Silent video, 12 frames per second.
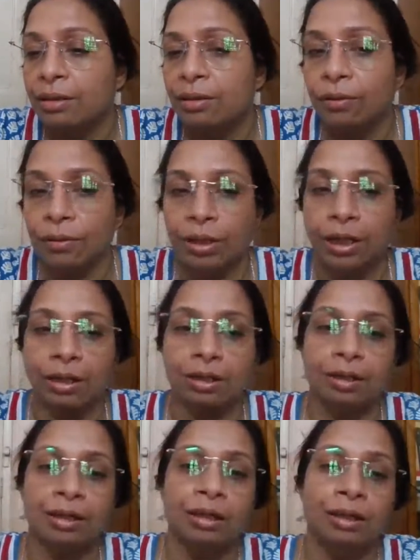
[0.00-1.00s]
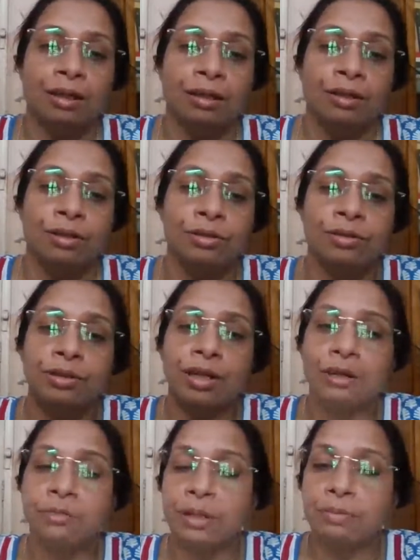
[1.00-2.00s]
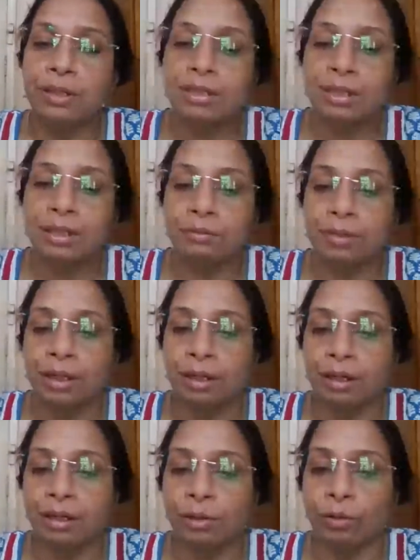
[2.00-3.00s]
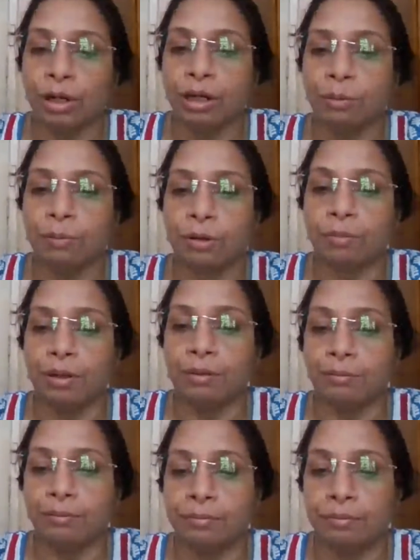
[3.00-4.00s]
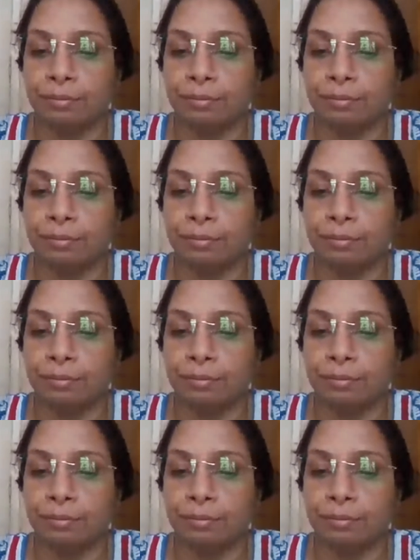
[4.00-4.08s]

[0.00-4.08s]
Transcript: Okay. So there may be some local problem.